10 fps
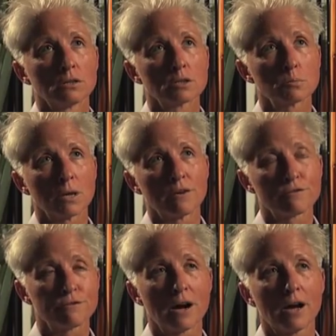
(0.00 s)
spend
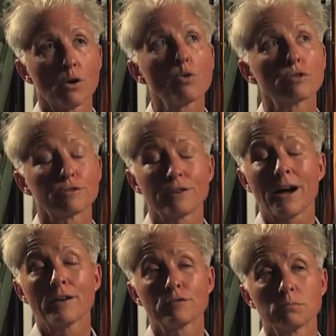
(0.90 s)
five, over
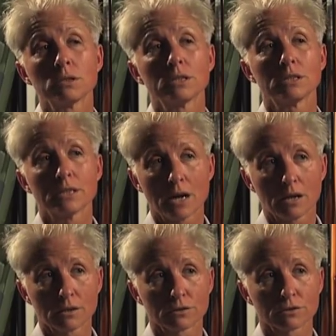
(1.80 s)
five million
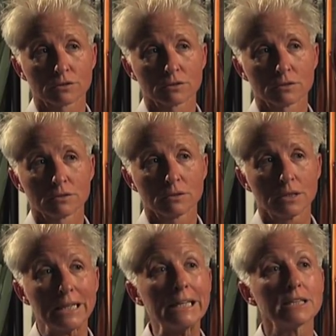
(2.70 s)
dollars
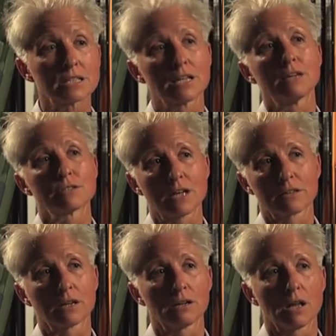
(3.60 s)
in the state of
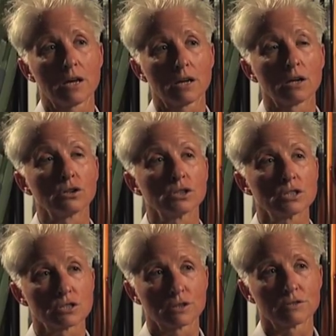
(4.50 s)
South Carolina on goods
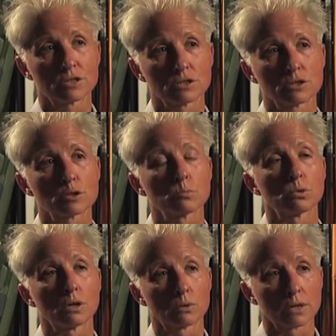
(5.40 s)
and services to
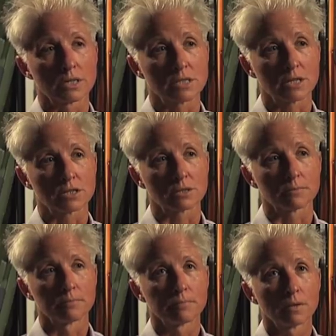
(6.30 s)
support our organization.
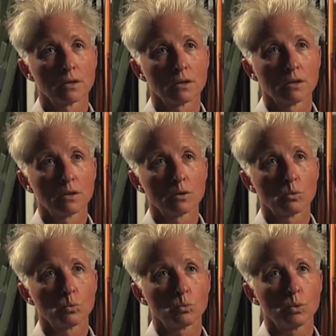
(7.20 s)

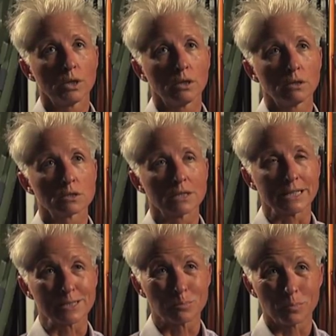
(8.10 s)
We
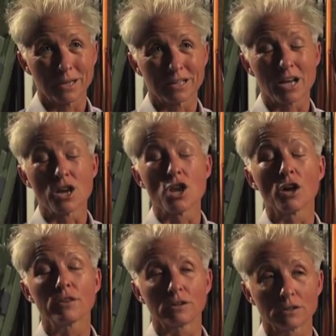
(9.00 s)
expend
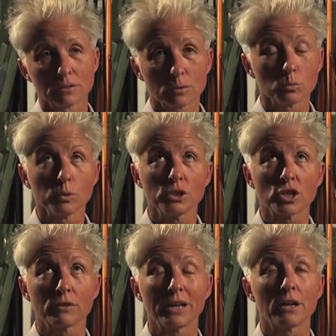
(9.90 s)
another, we
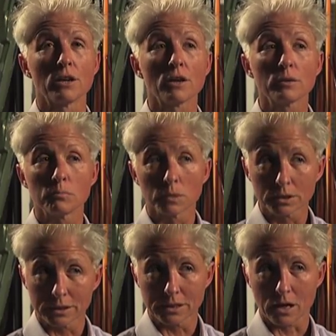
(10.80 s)
generate another
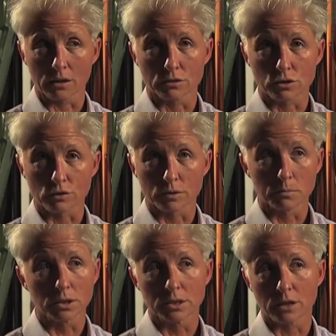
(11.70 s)
million dollars, over a
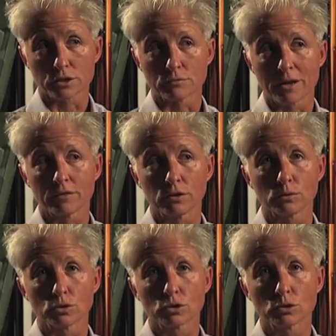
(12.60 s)
million dollars in revenue